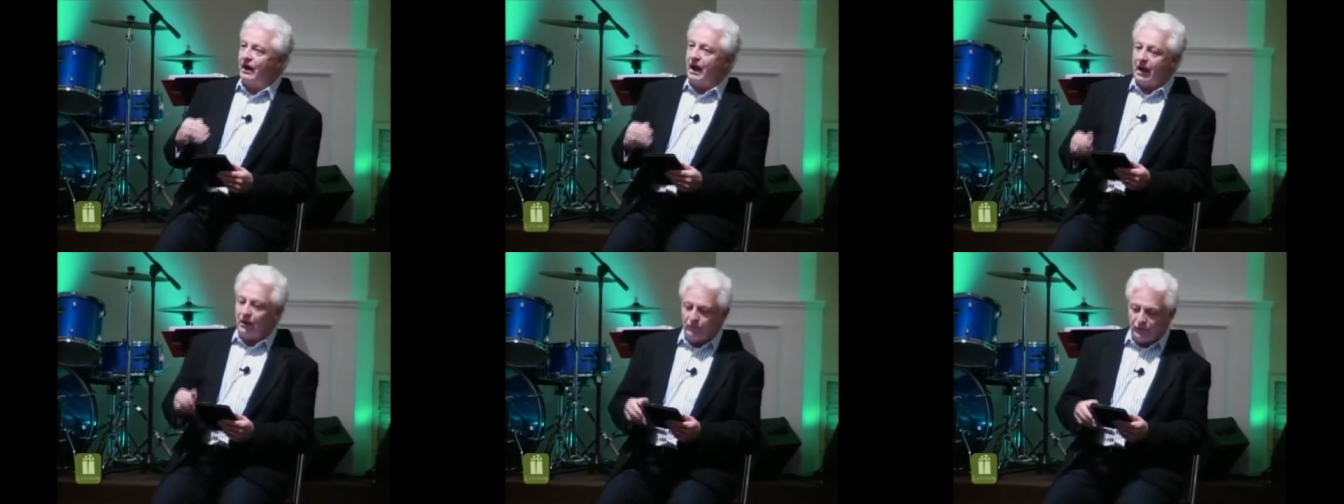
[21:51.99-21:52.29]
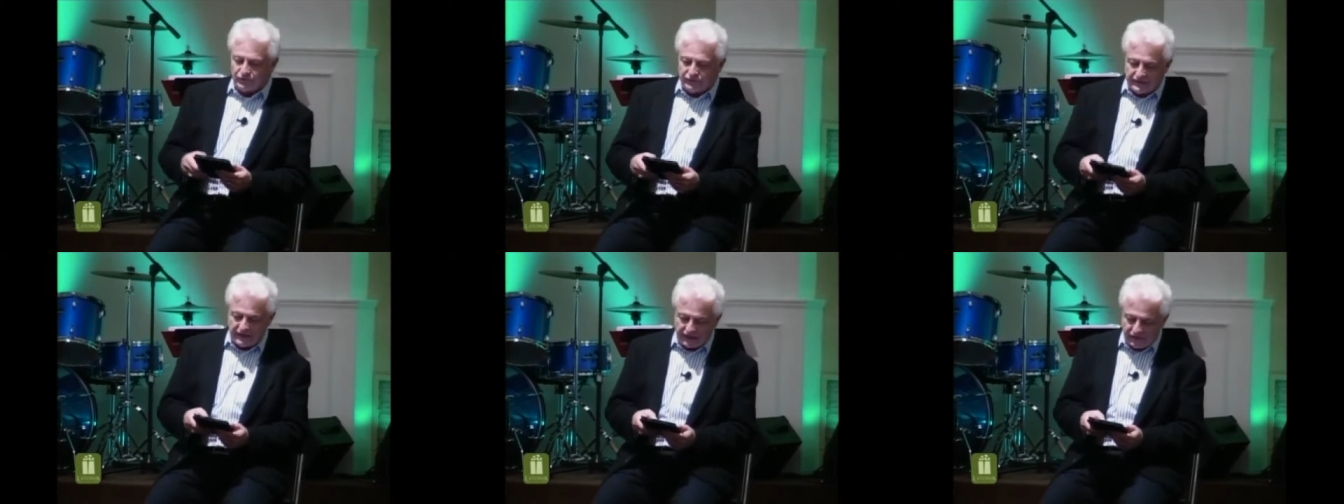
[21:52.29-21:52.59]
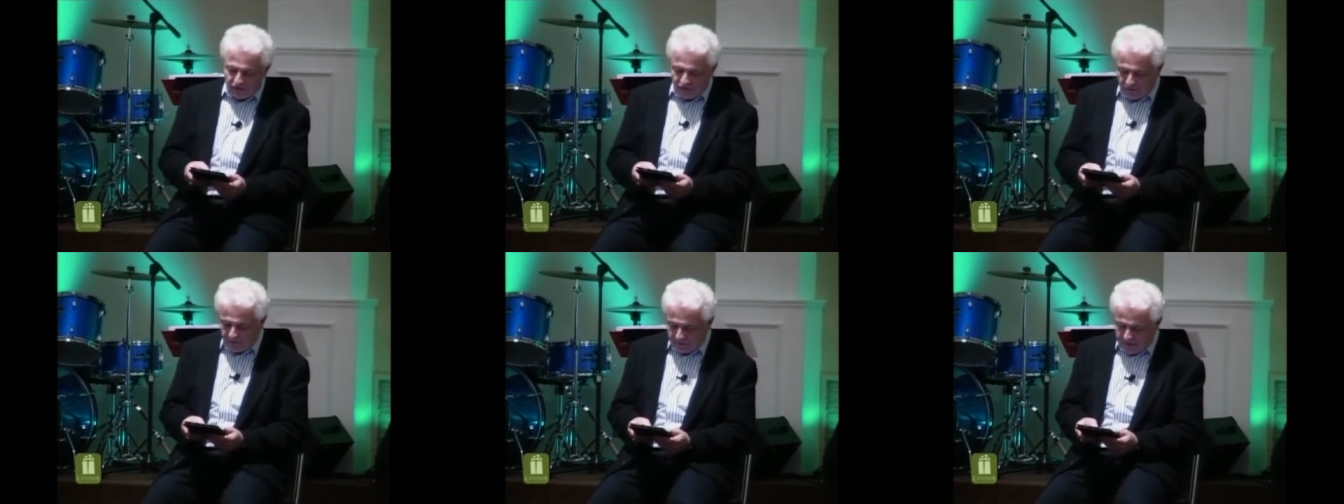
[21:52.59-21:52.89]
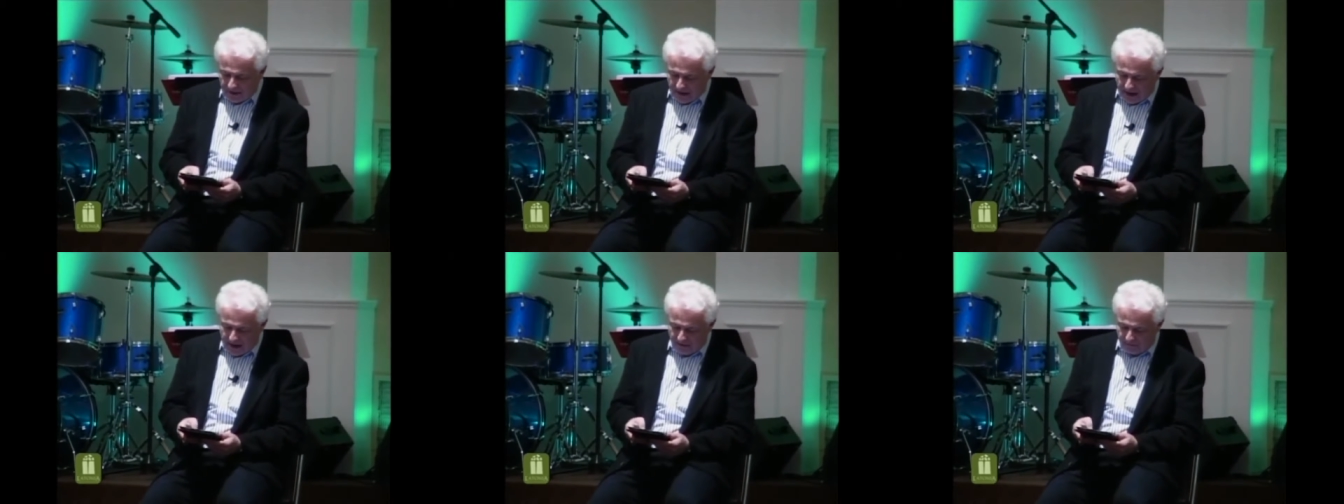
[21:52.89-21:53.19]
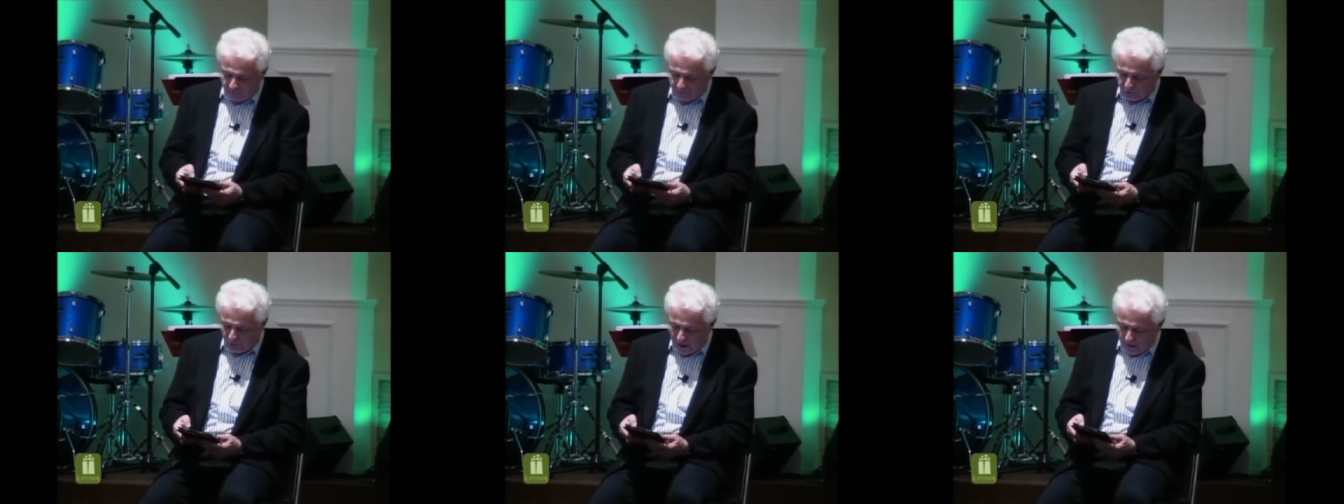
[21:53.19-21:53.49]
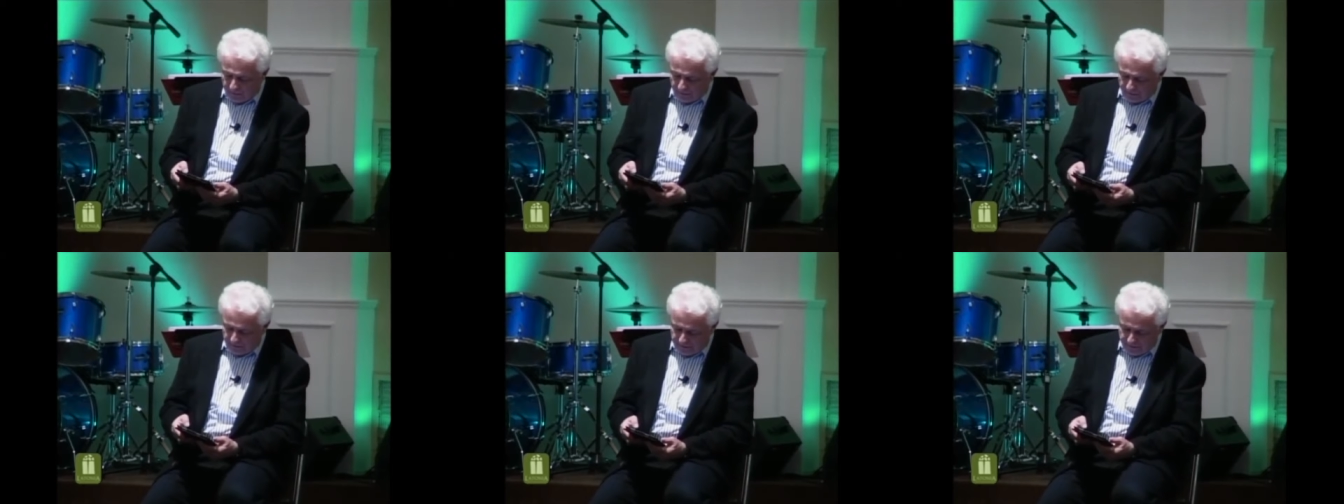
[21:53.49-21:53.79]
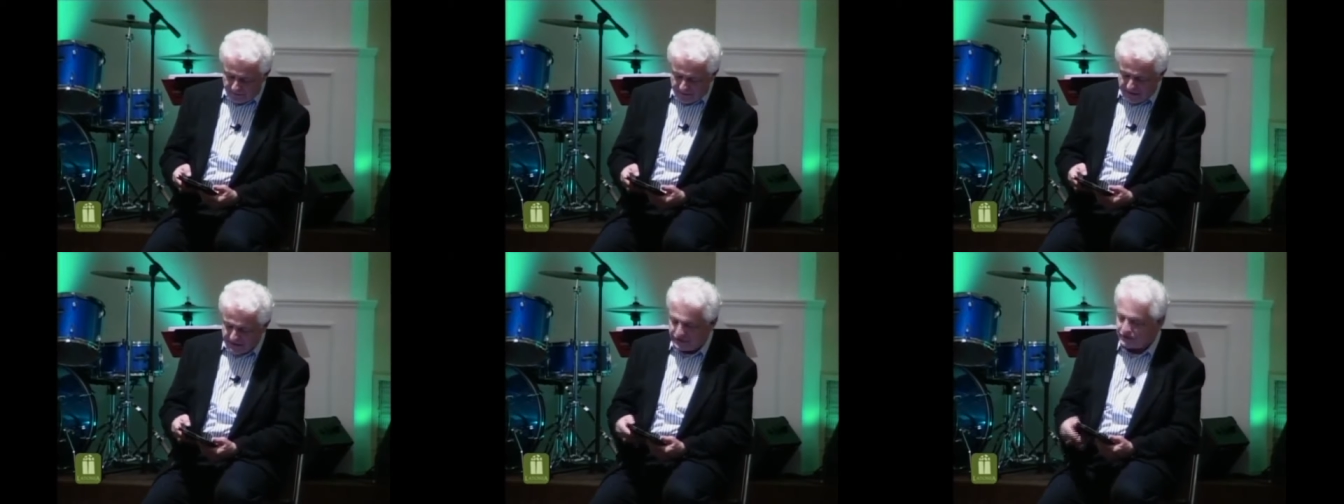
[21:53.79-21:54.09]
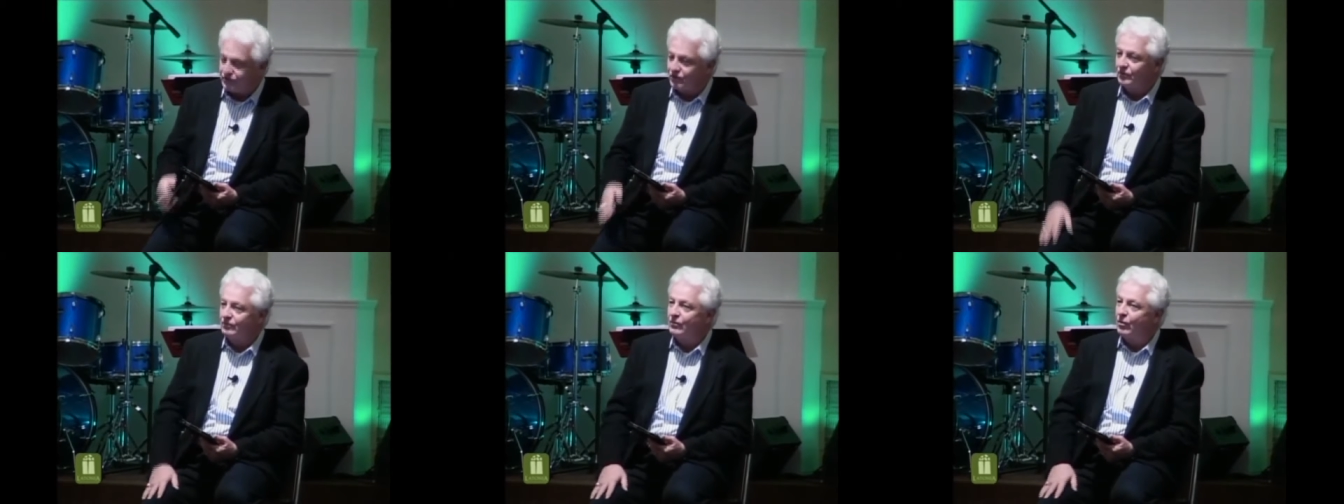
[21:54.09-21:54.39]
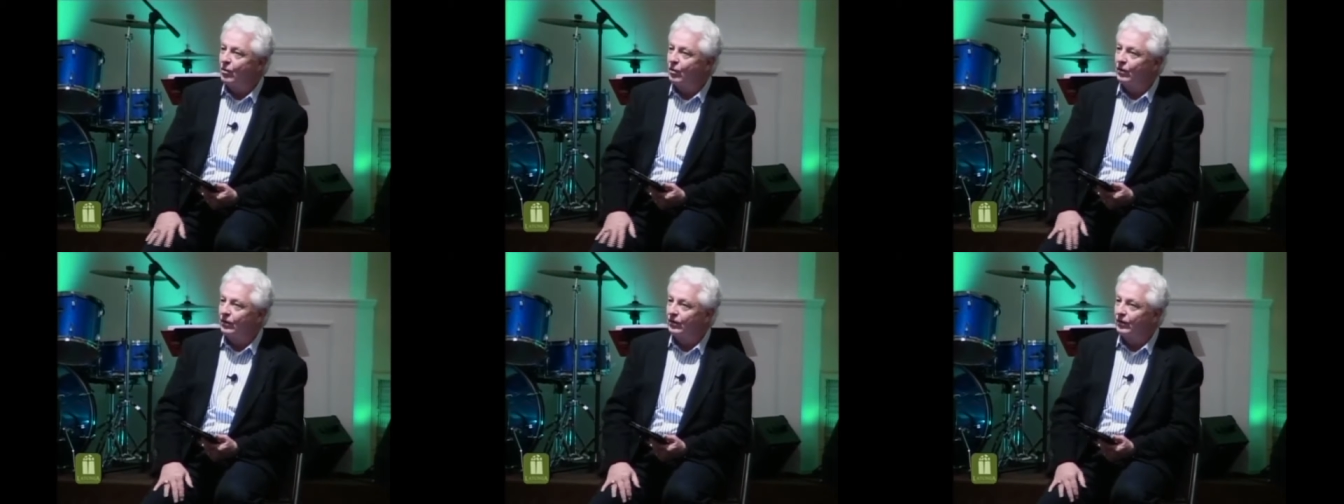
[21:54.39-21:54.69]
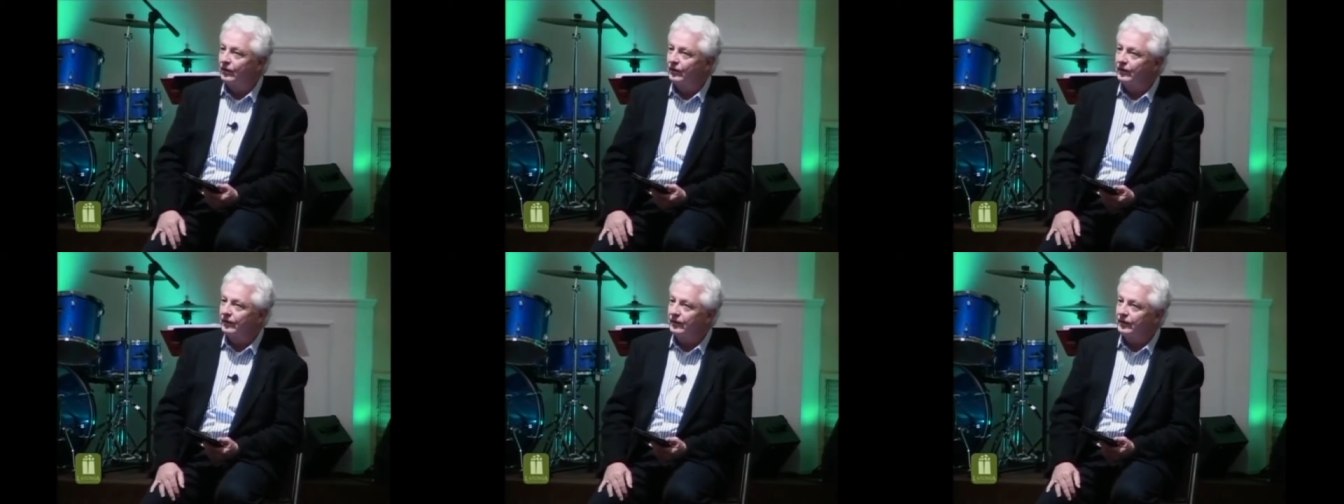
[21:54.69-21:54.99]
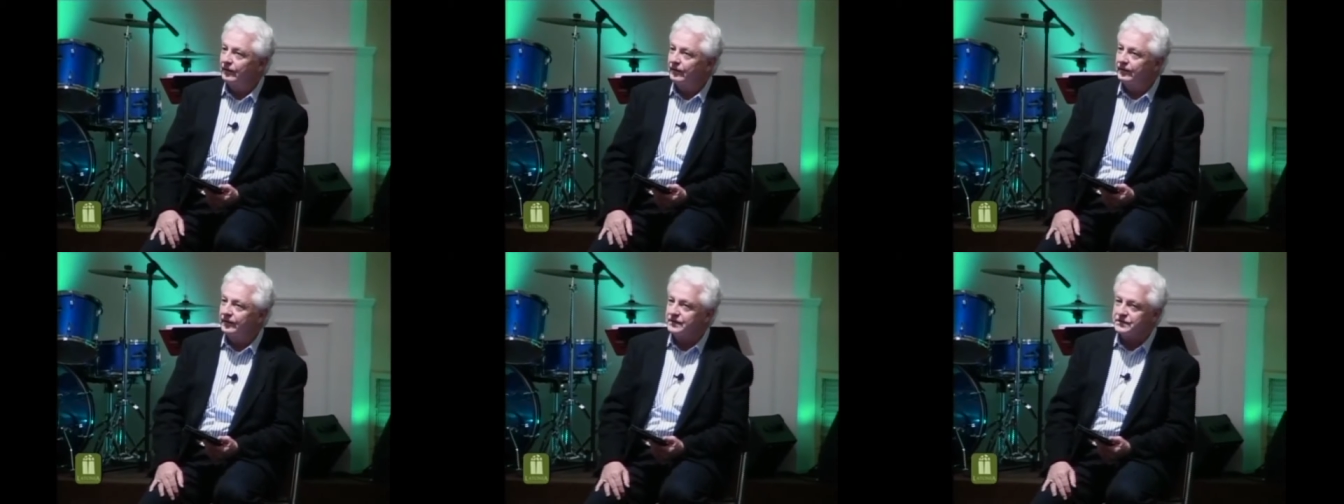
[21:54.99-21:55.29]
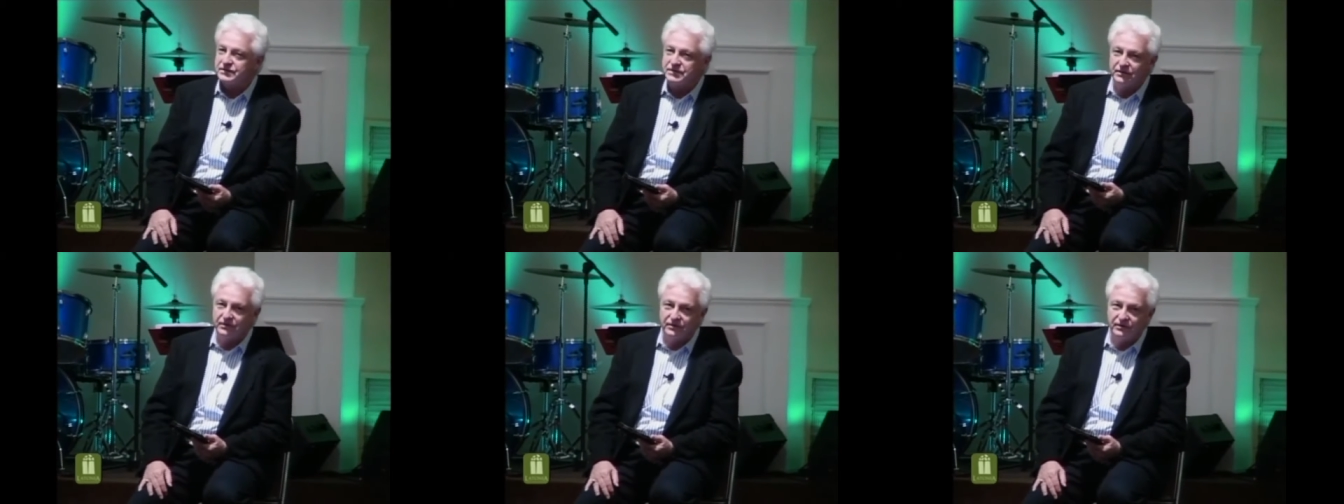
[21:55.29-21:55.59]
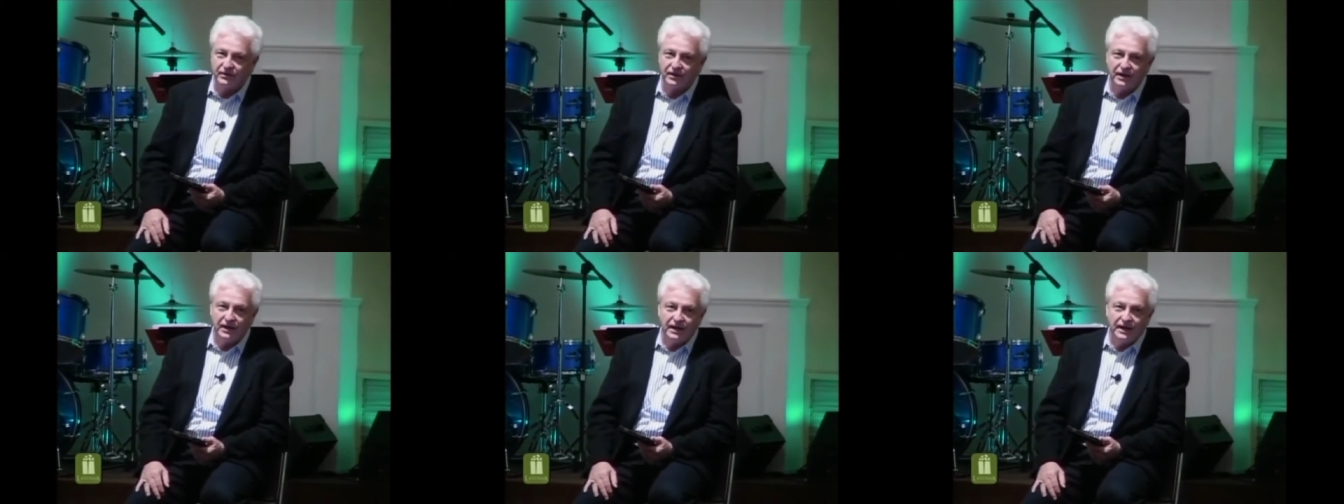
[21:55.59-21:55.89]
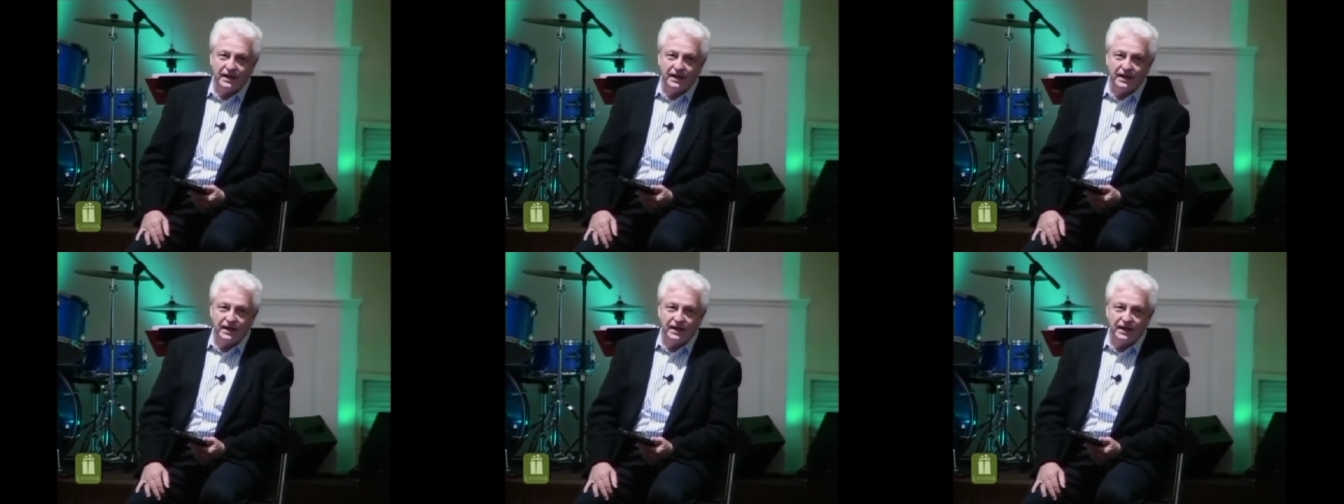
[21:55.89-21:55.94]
I will tell you that I have probably missed her more this year